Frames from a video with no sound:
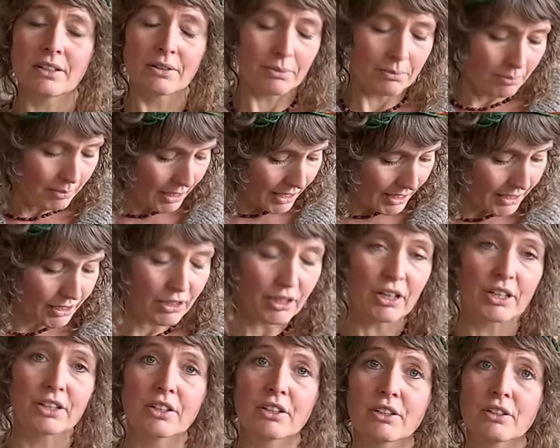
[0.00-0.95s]
my
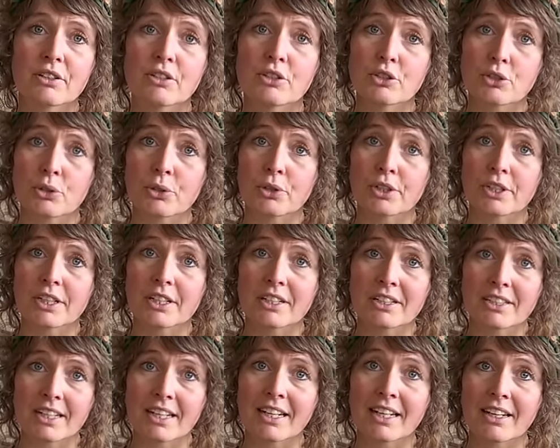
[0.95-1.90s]
cardigan shorter
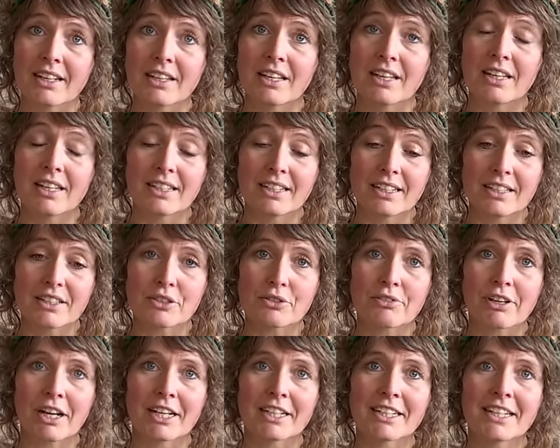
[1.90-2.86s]
than it is
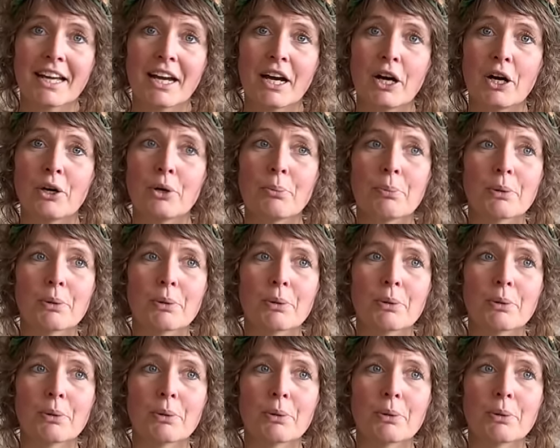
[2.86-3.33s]
right now.